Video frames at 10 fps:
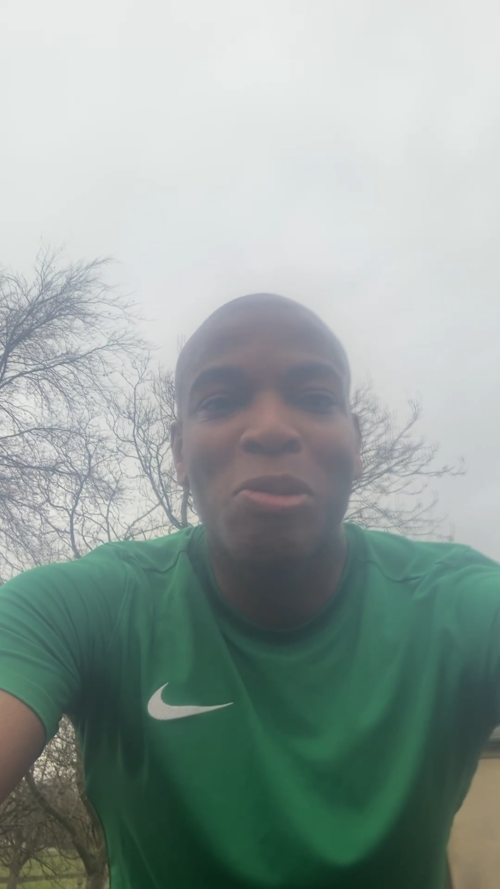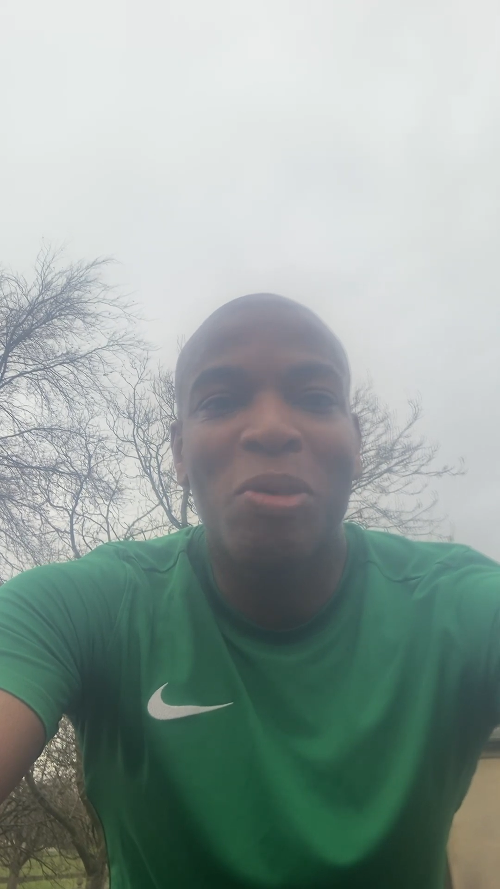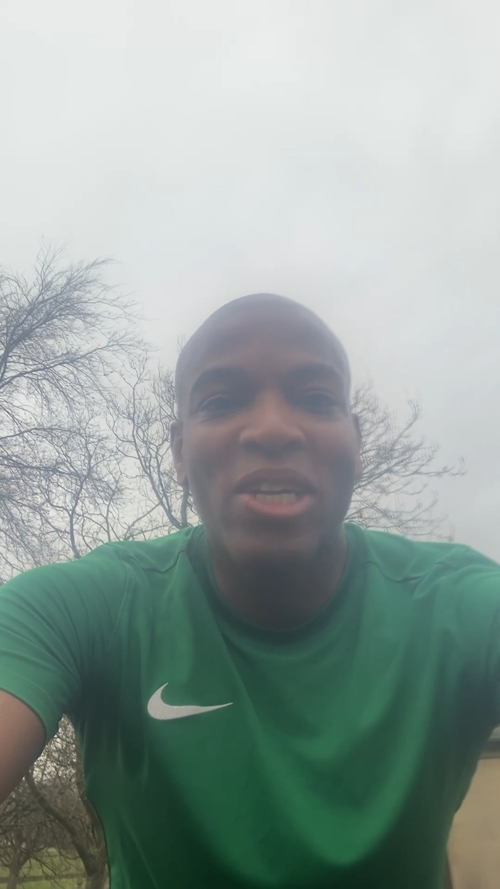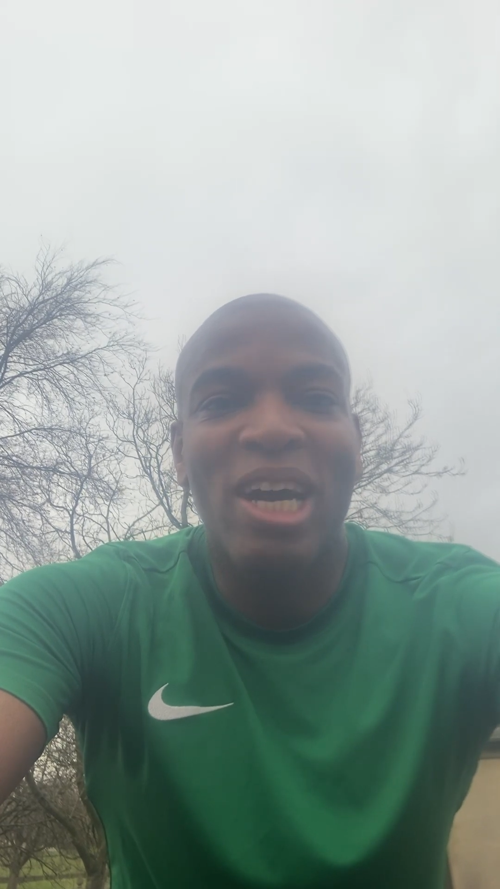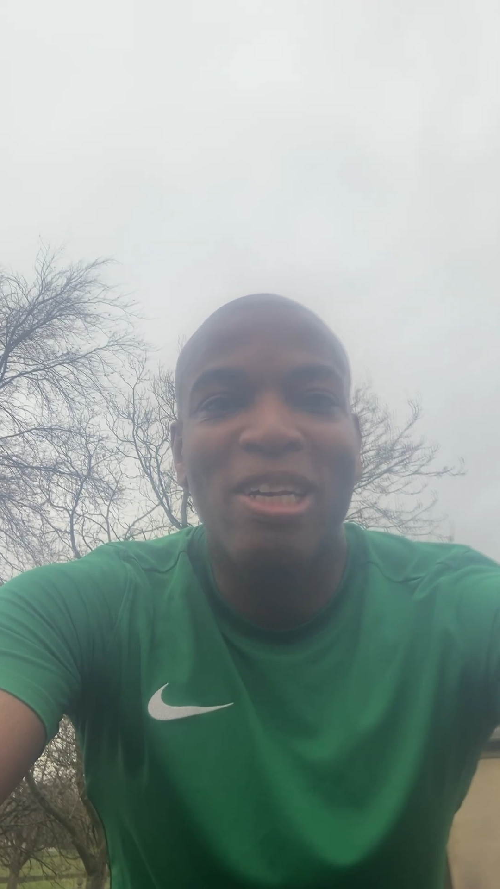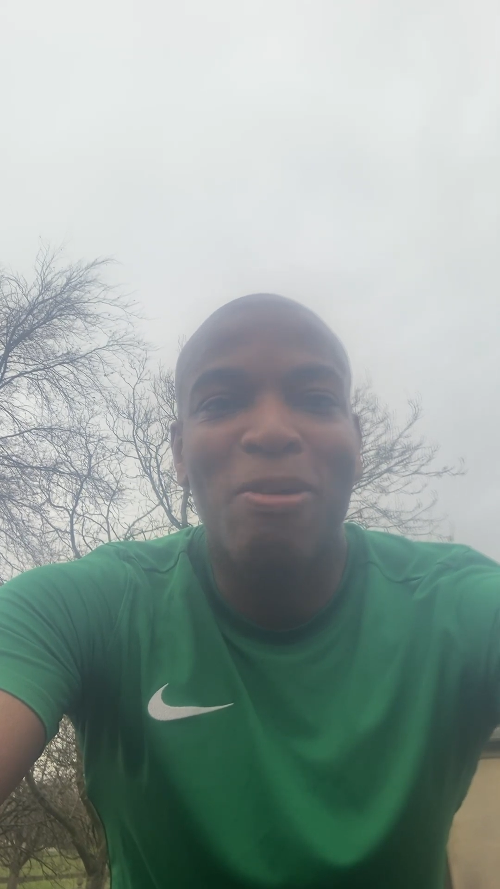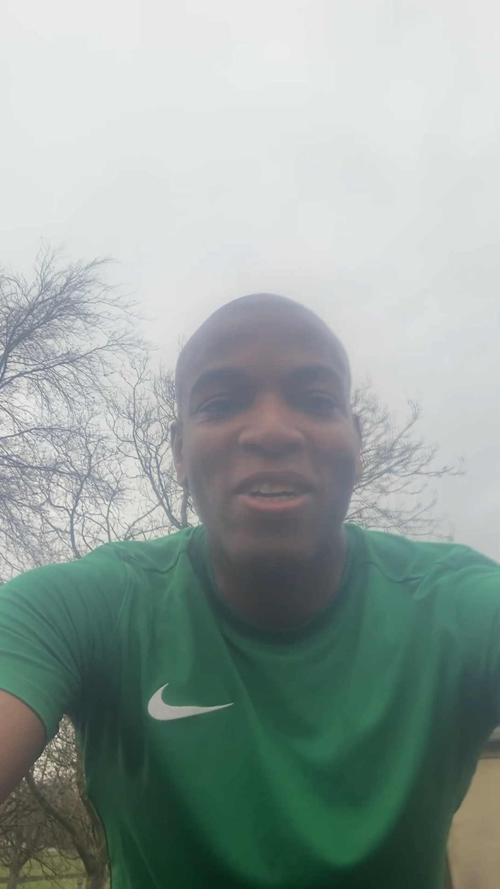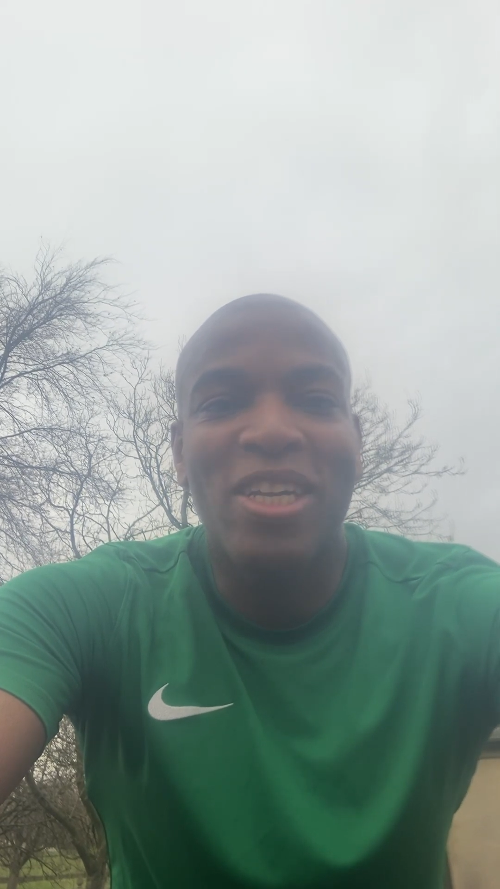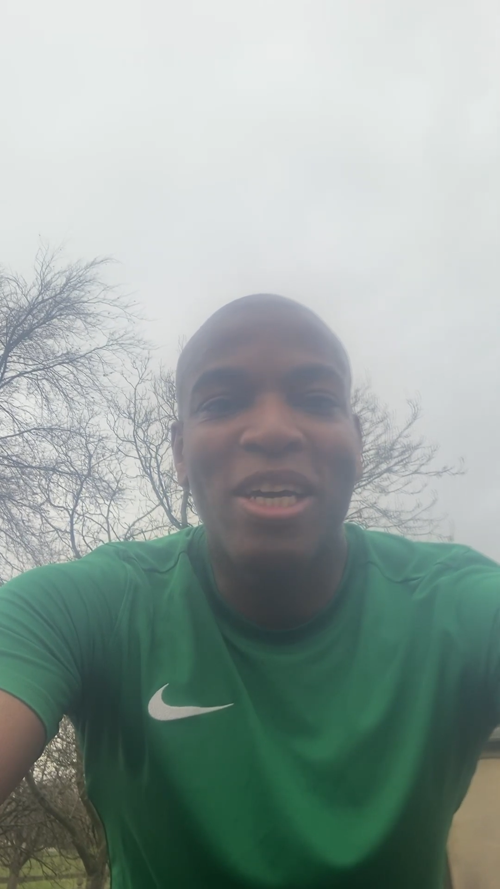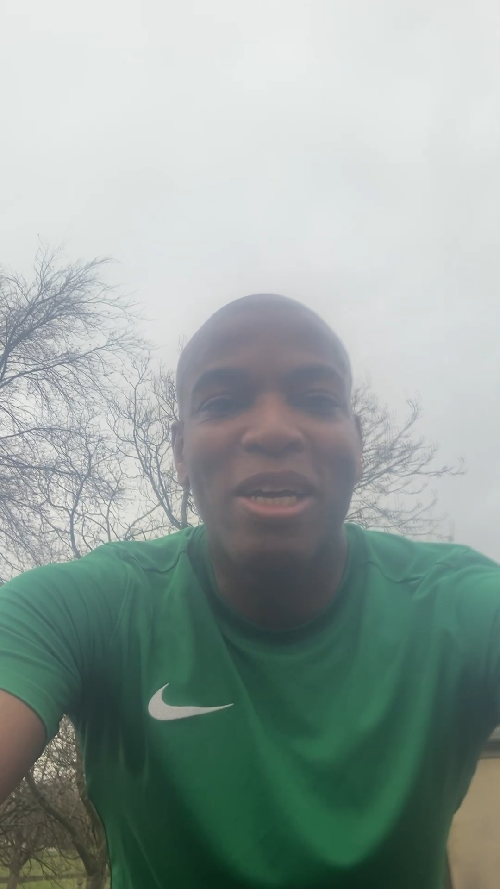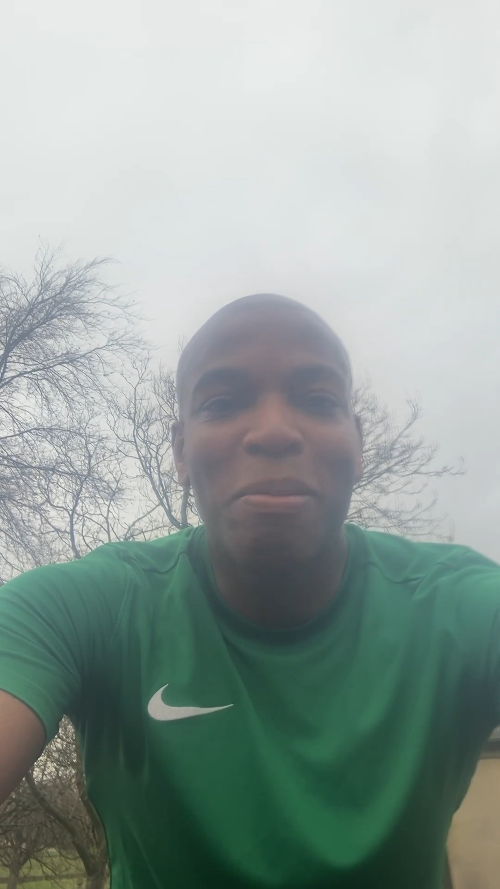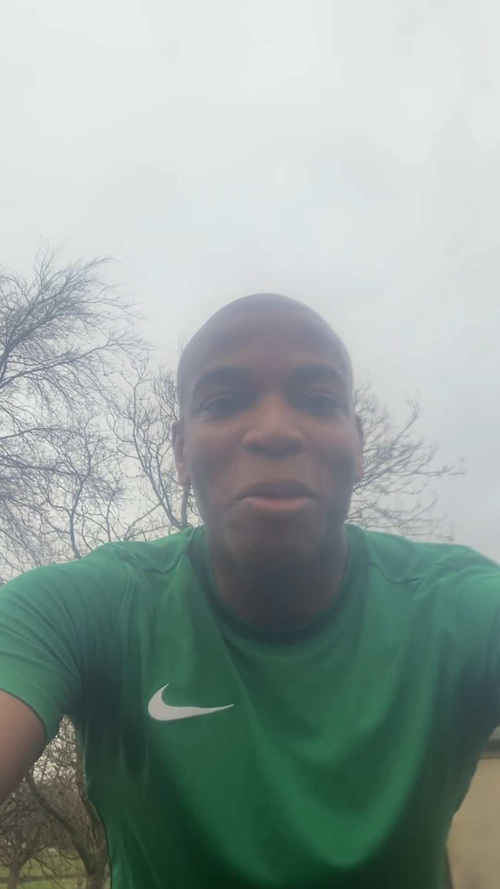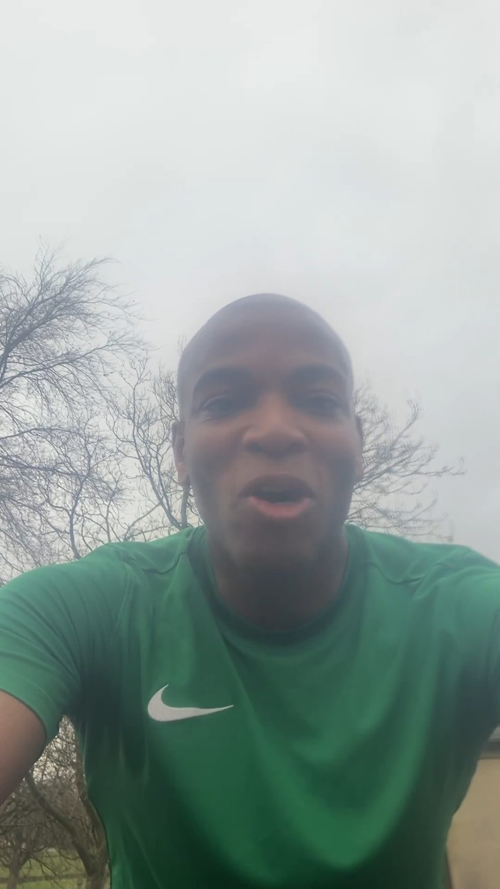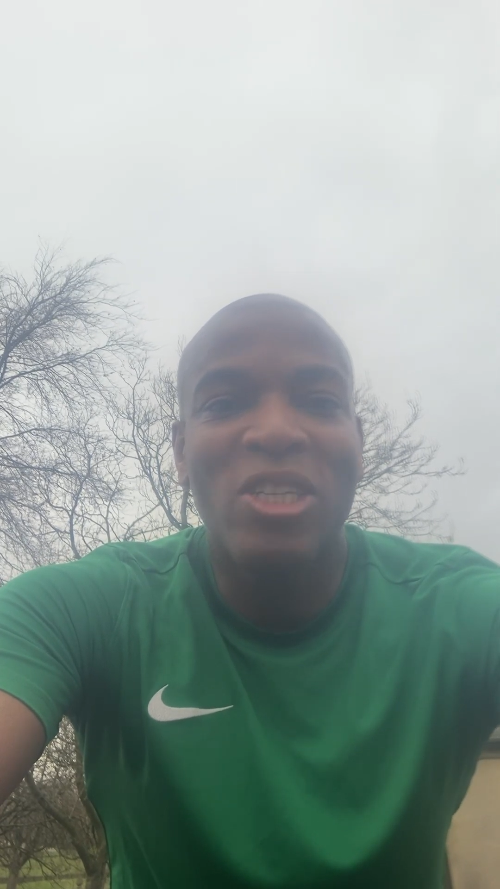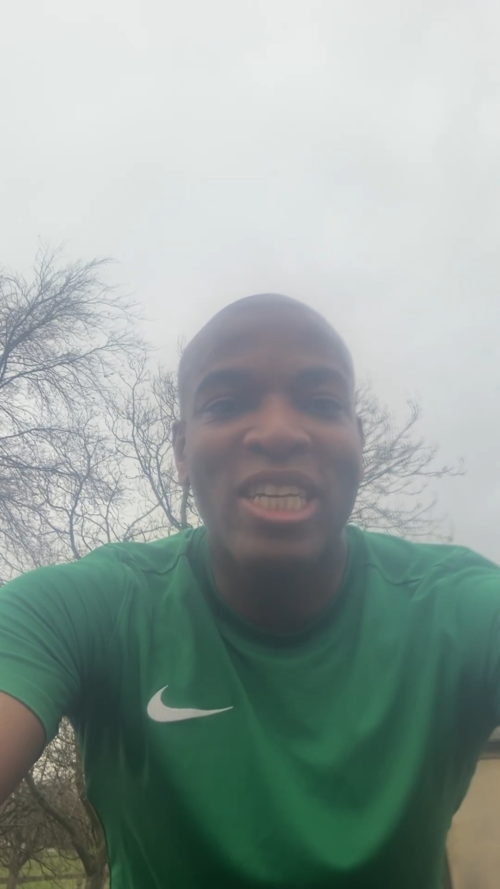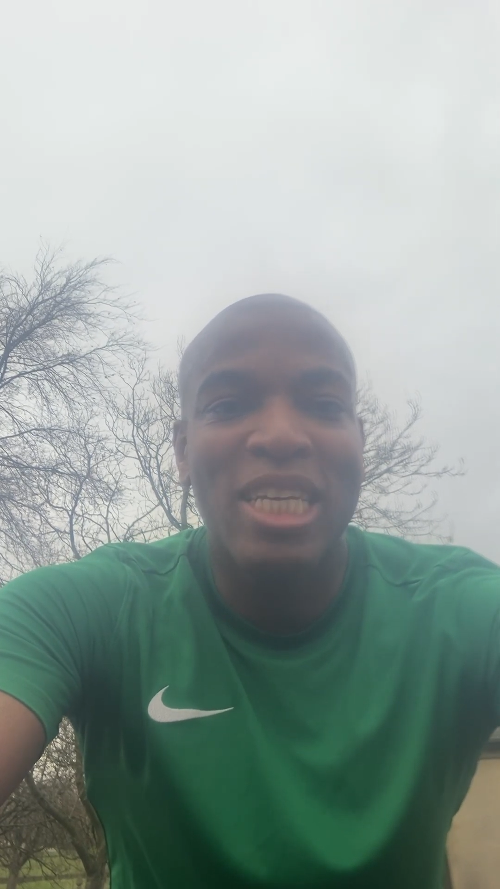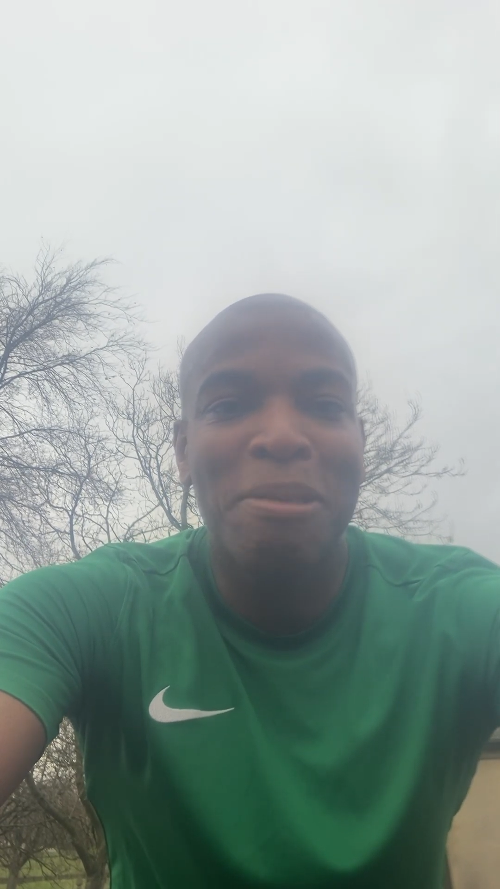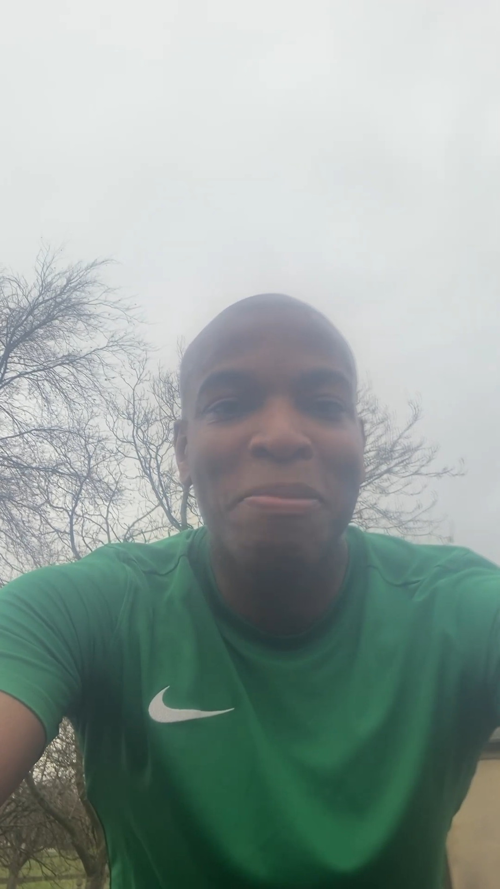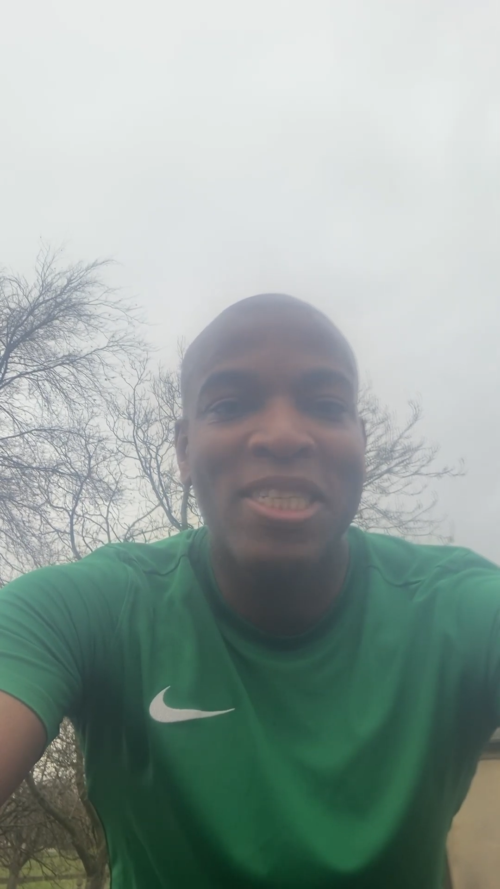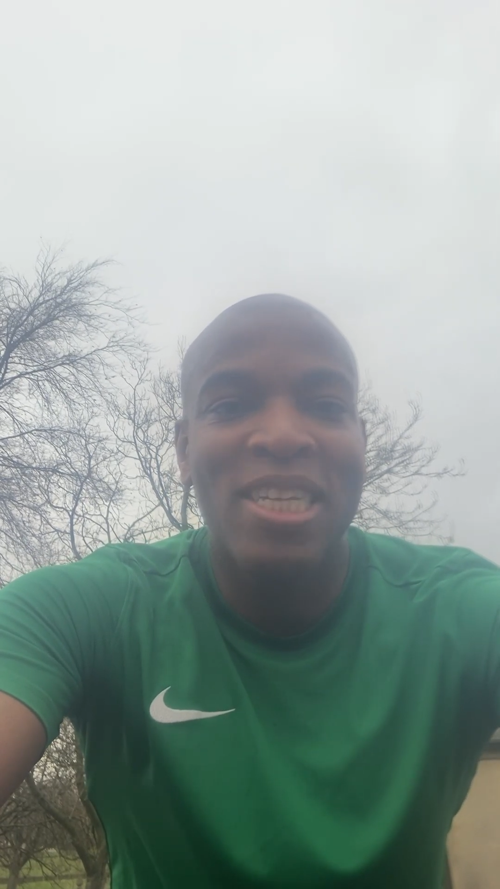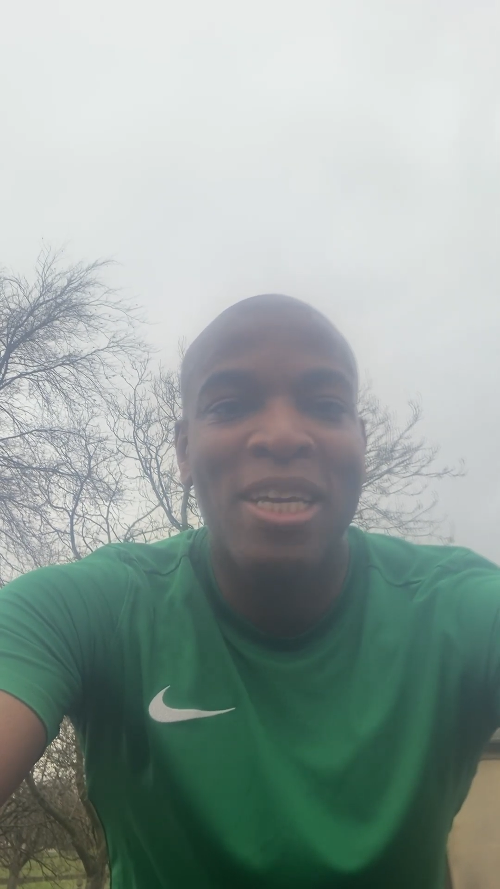but now you want in more teams,